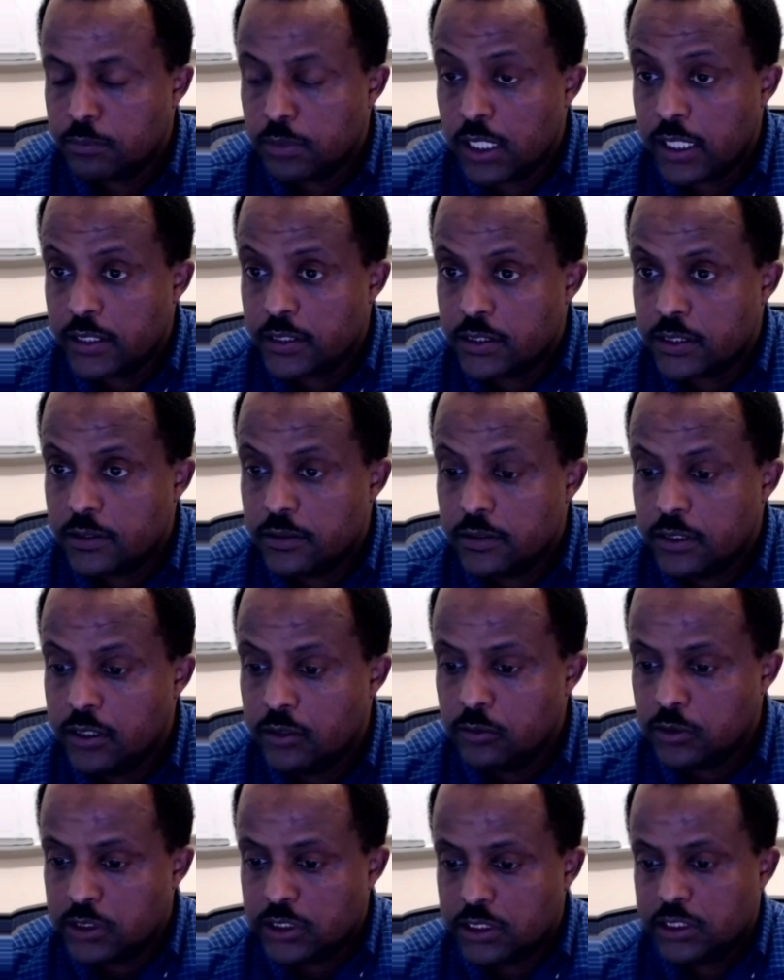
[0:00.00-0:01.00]
planter. It
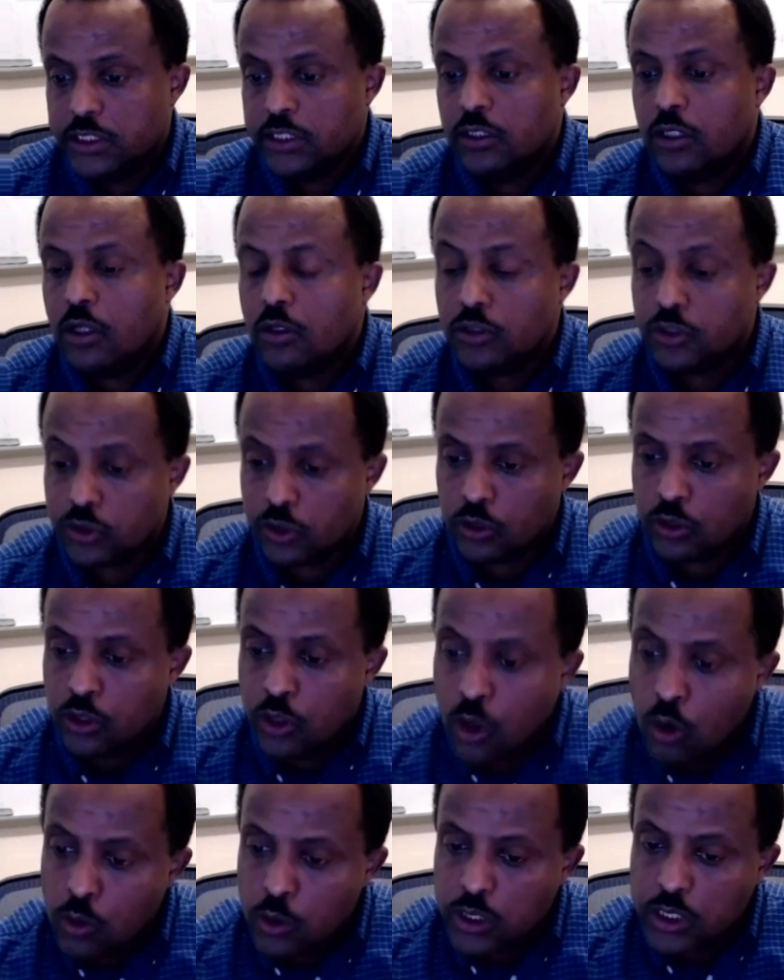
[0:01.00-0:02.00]
was still also
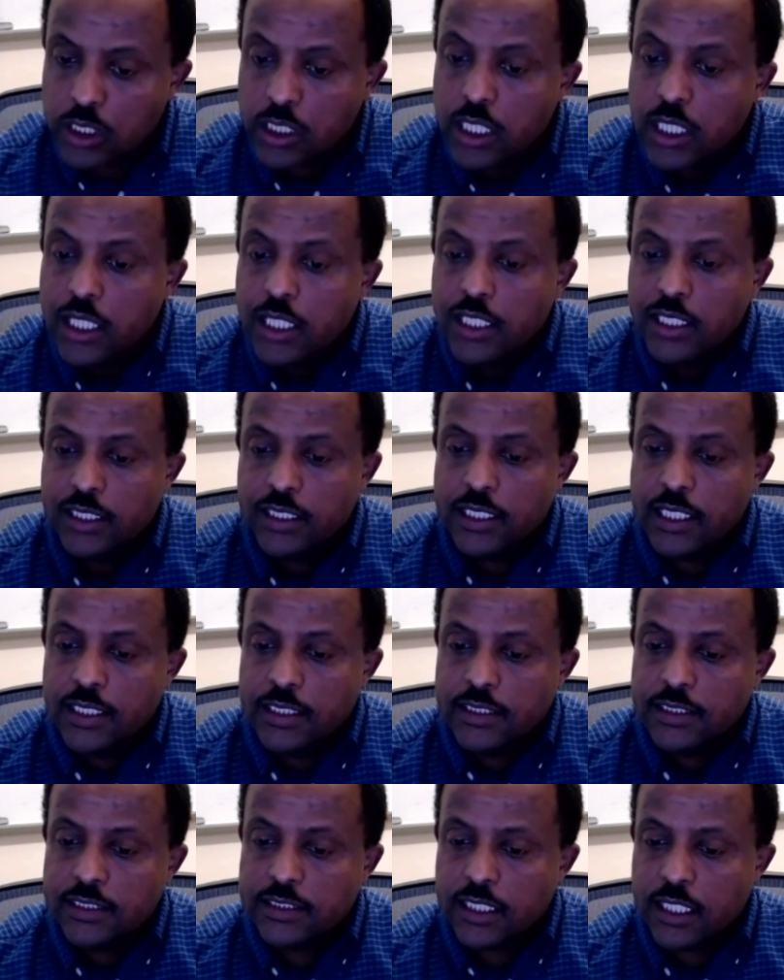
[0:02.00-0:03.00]
lower than
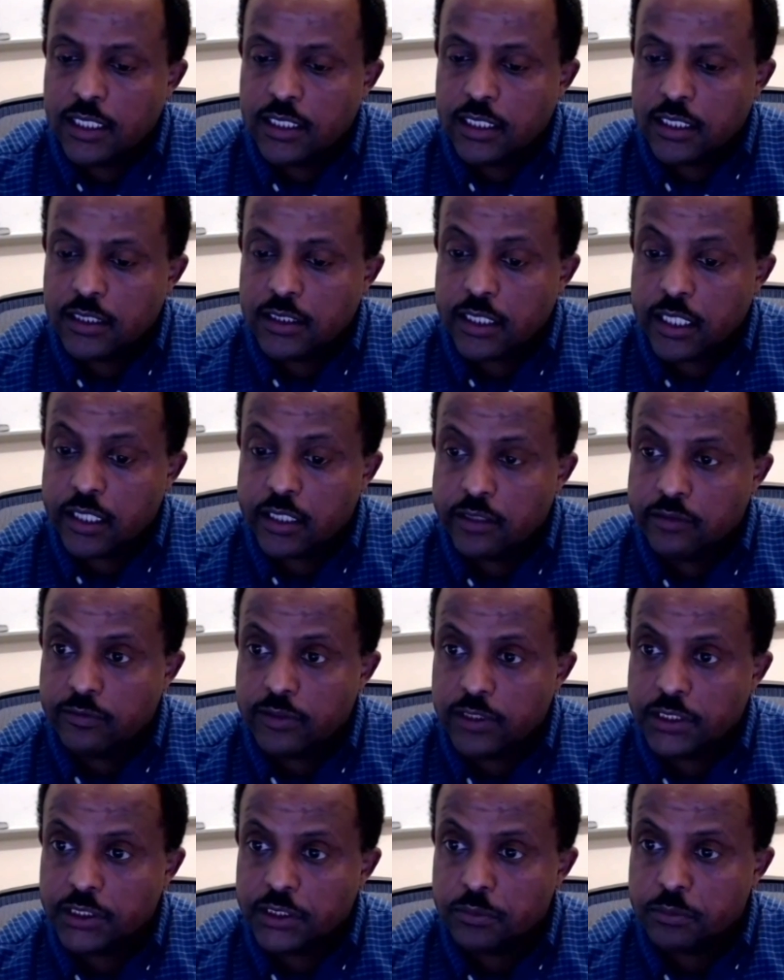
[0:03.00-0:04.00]
the standard tire
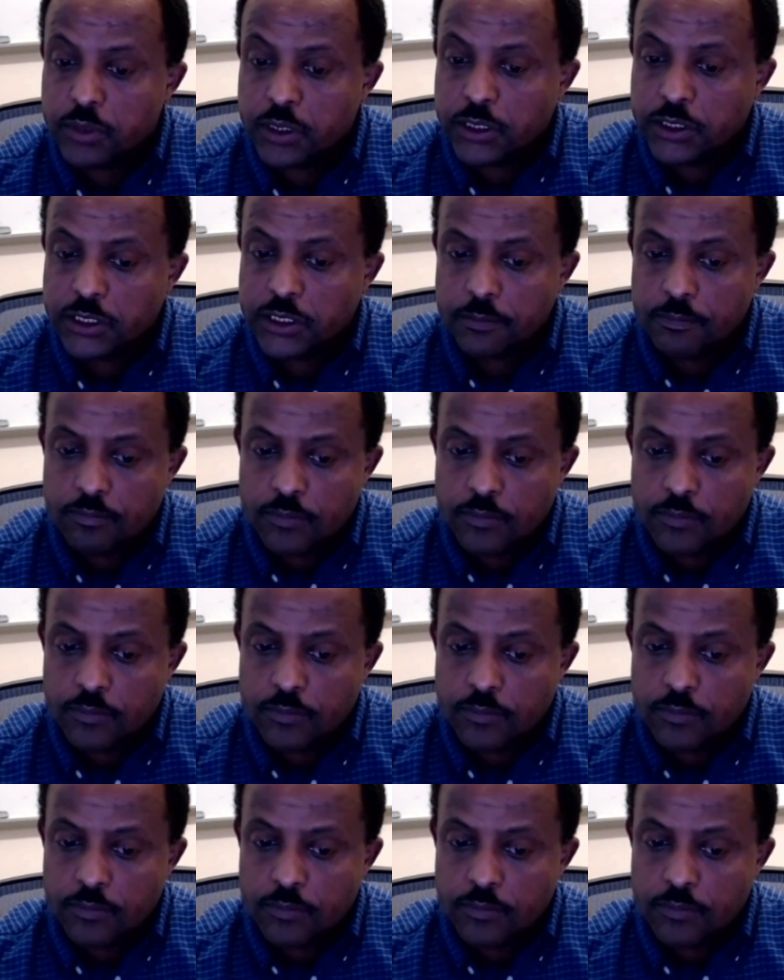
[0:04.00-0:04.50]
inflation pressure.